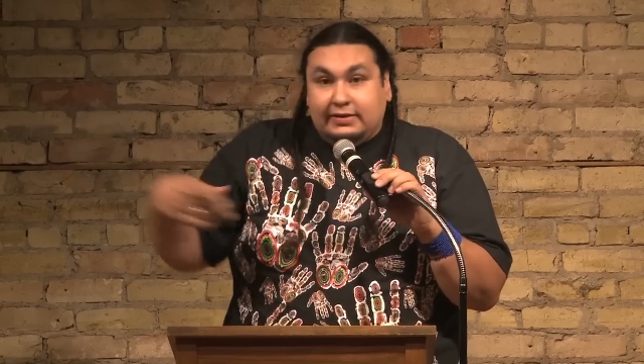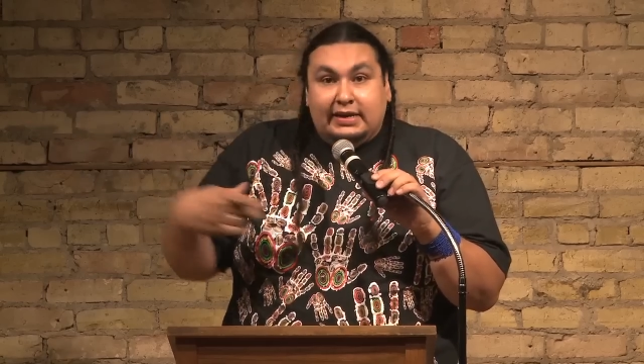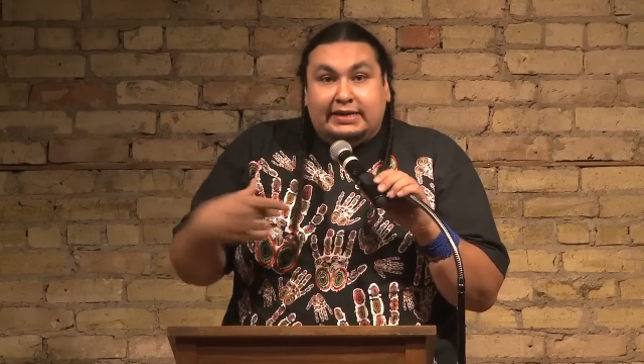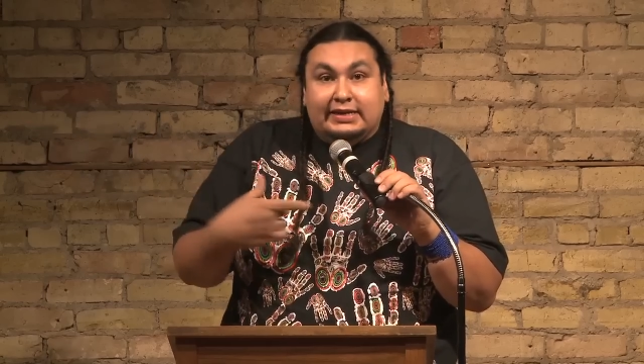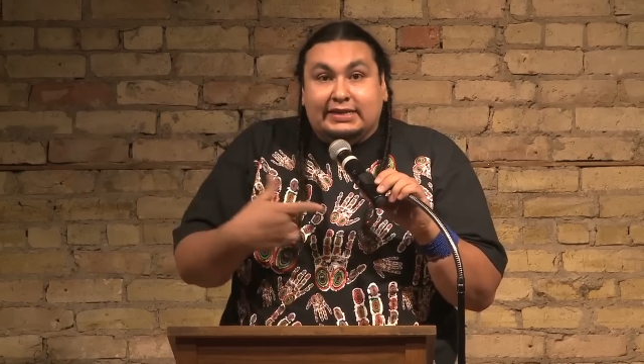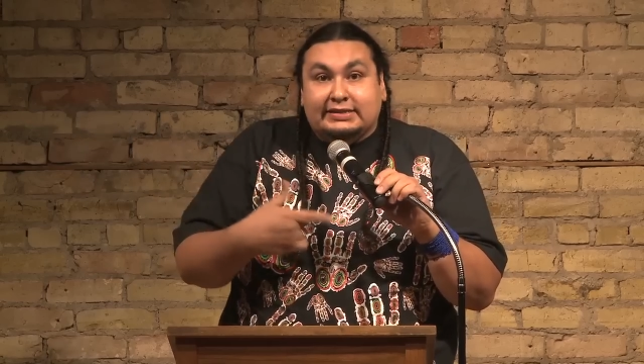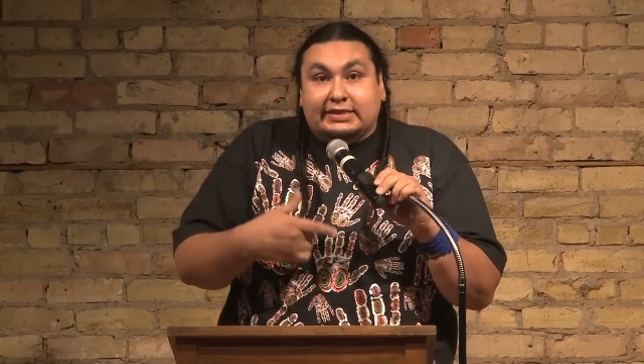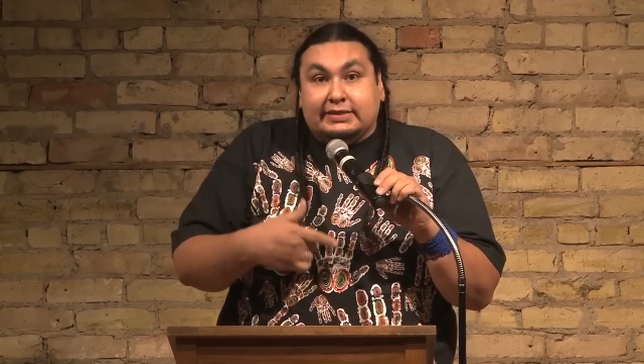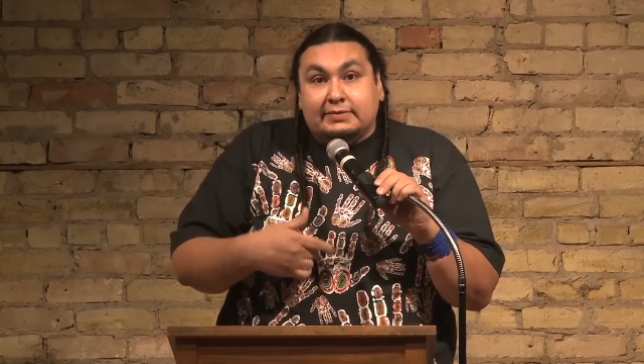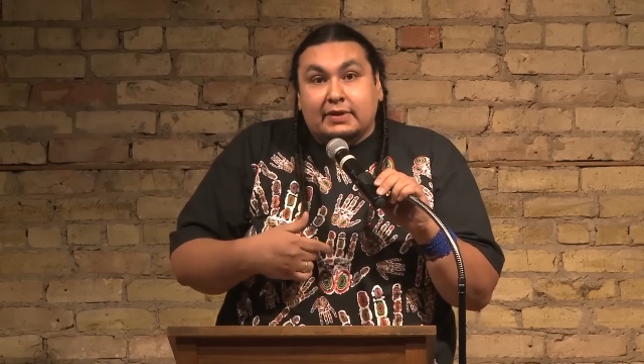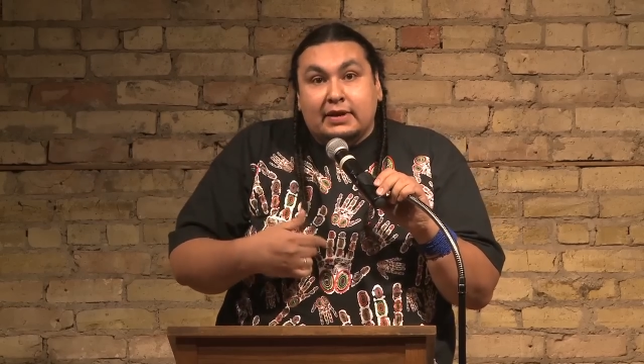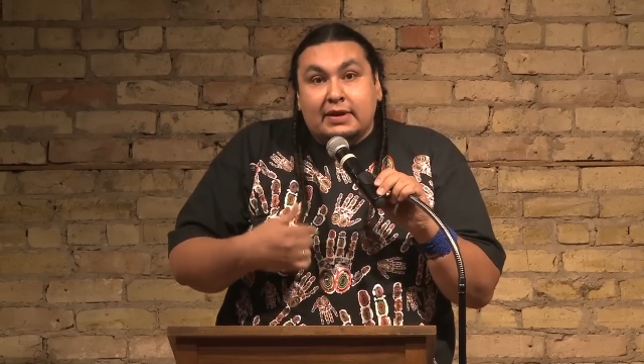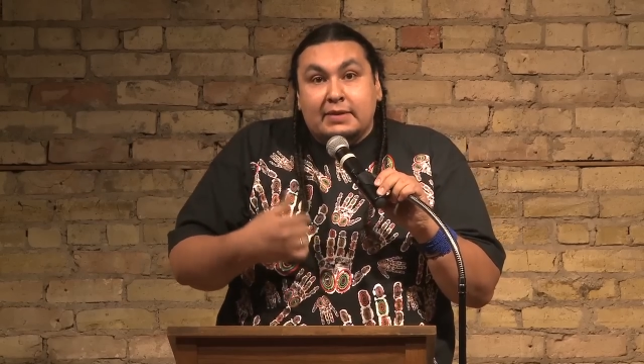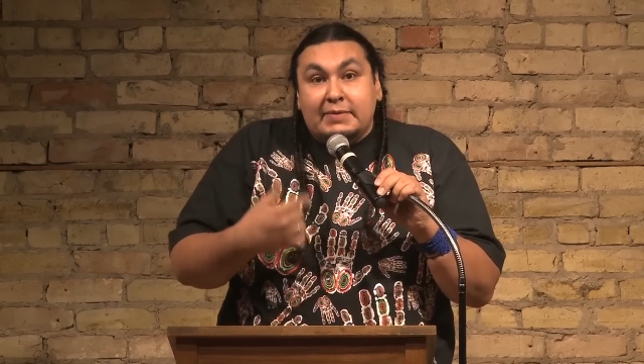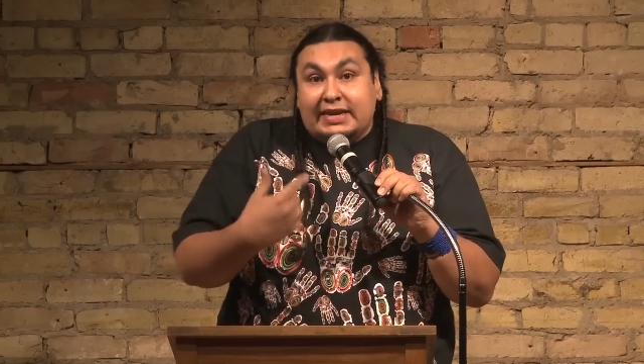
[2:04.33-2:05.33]
It doesn't.
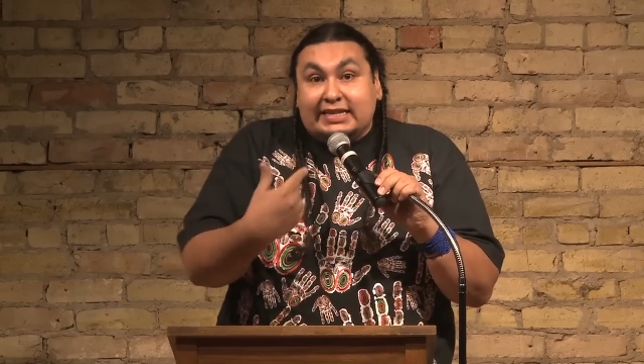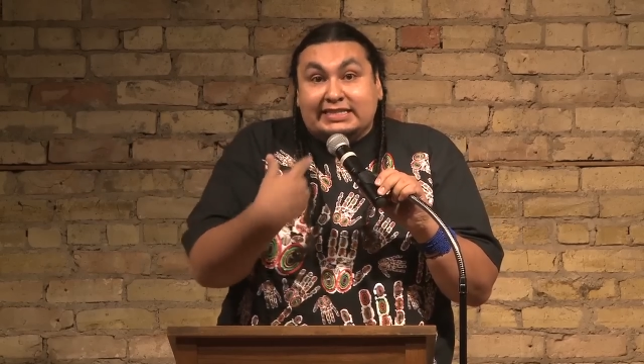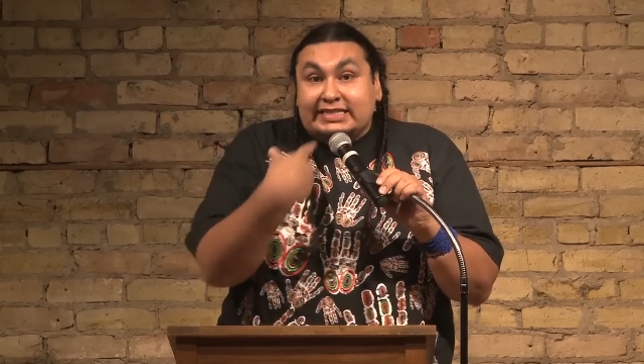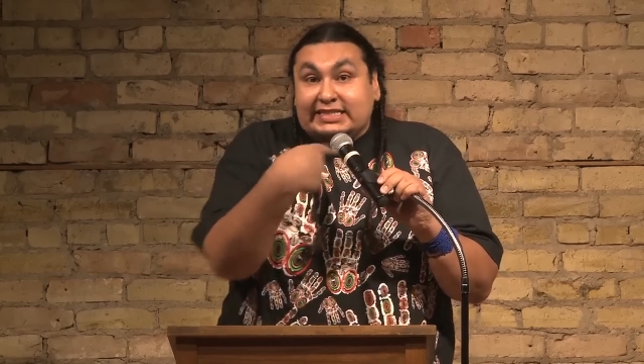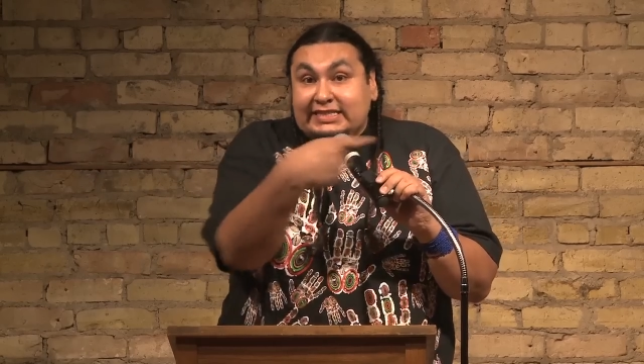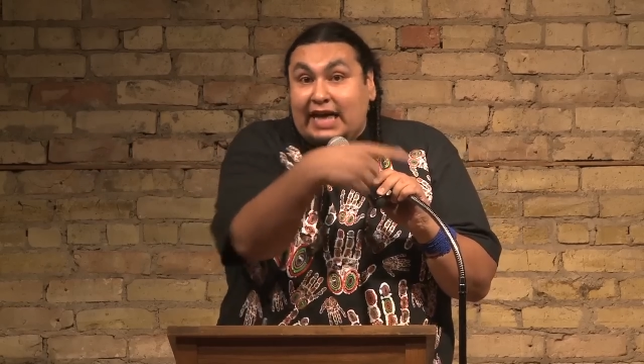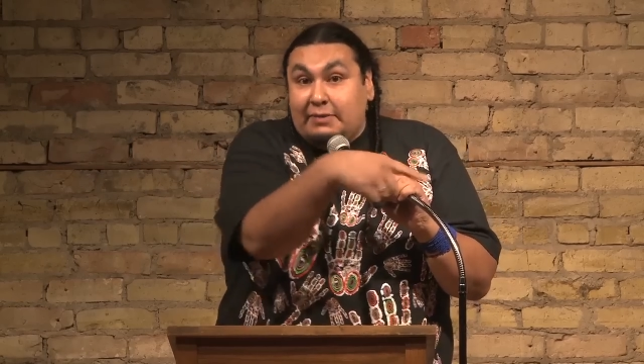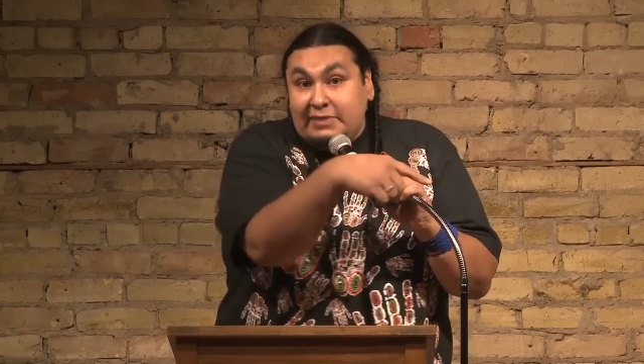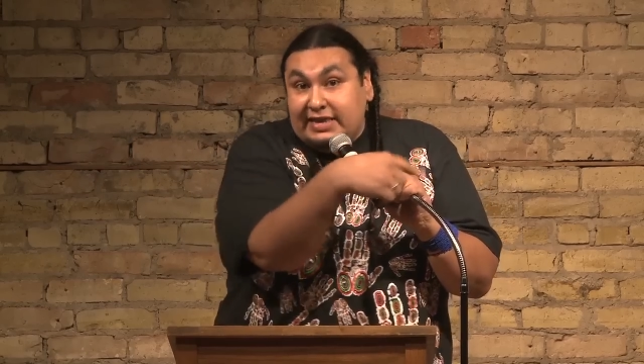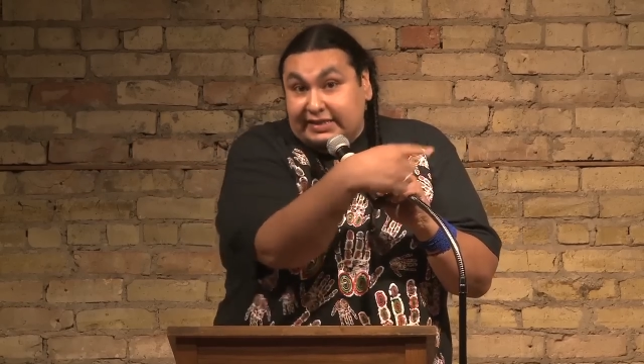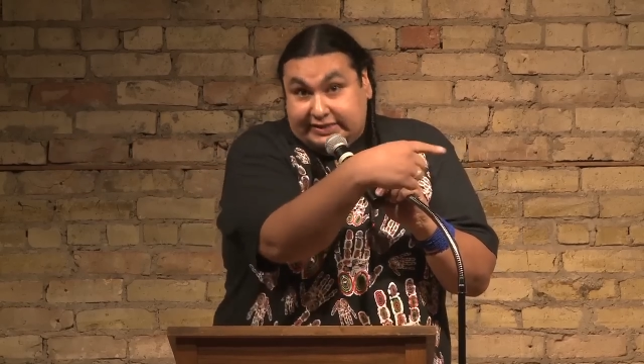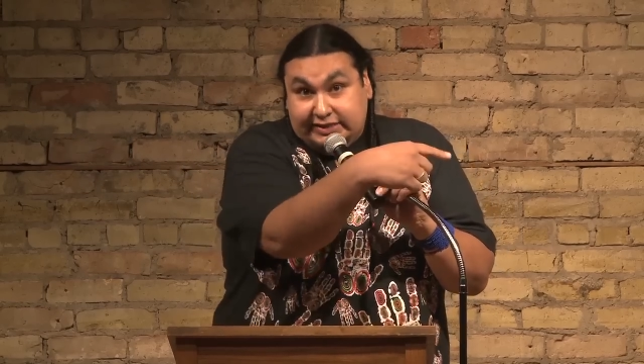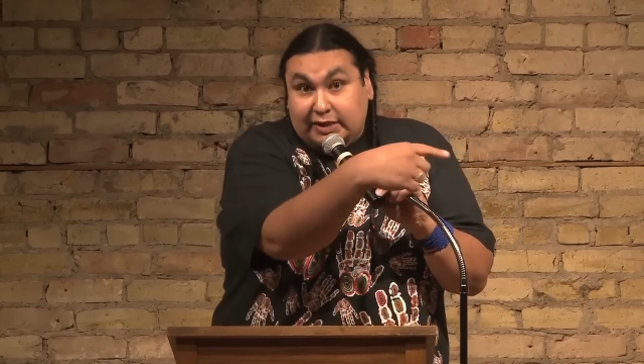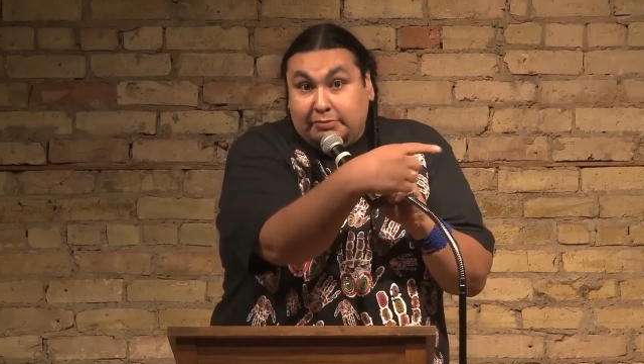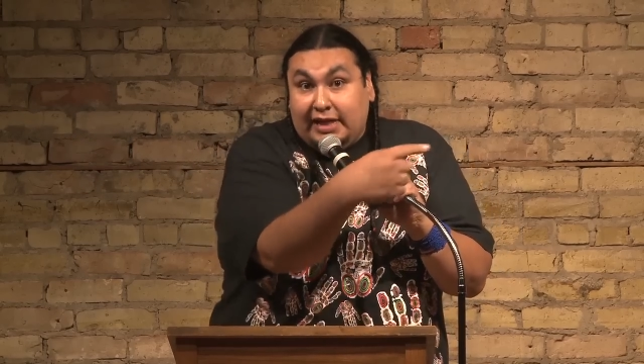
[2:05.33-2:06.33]
Because this is not me.
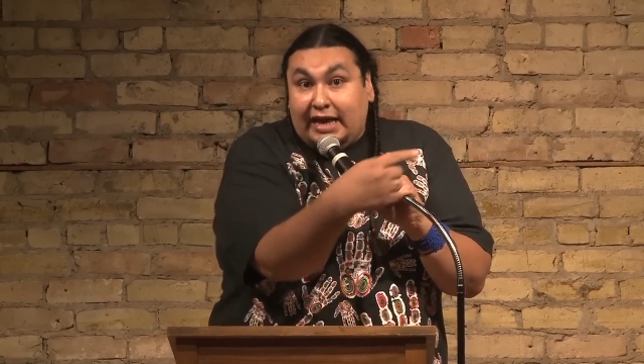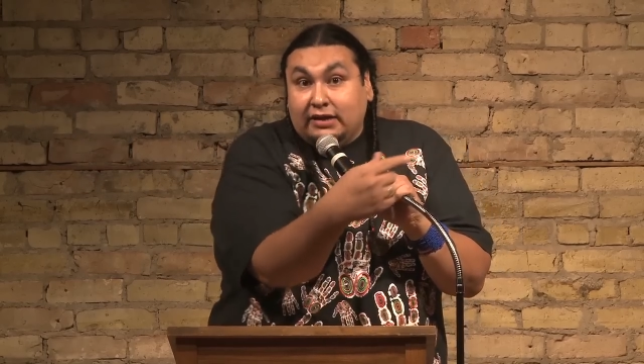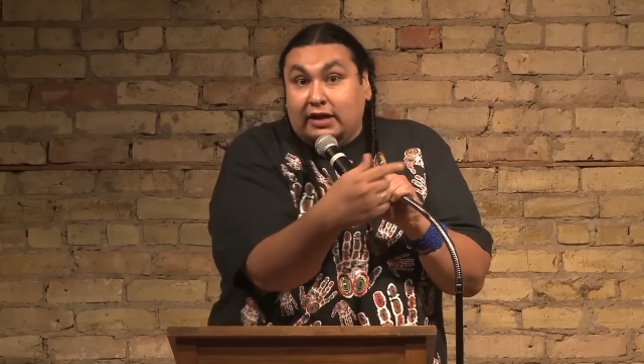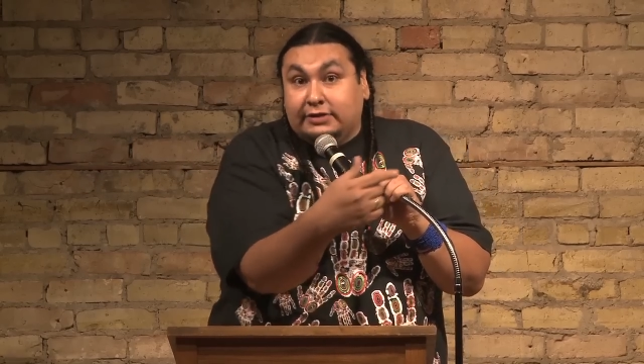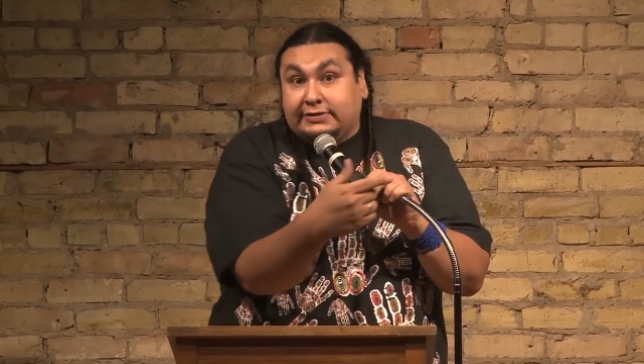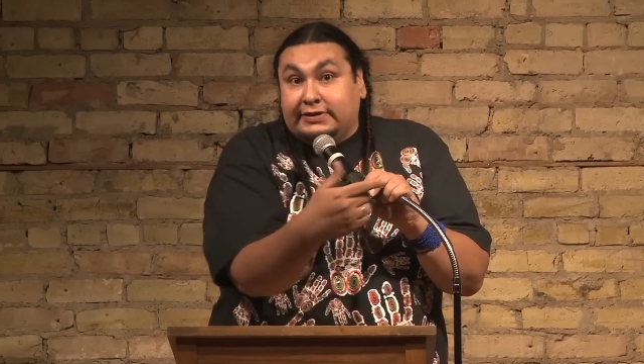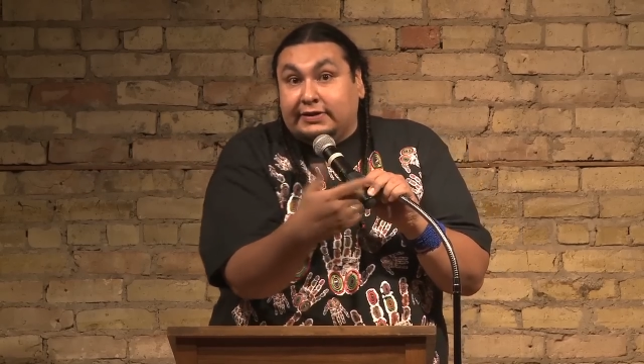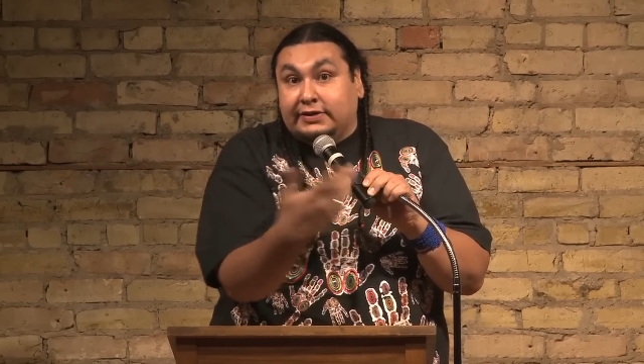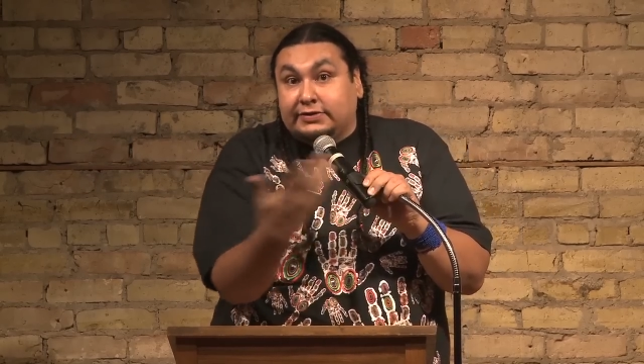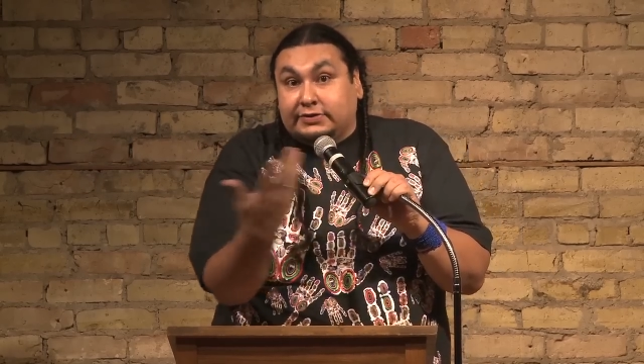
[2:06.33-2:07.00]
This is the Black Lodge singer.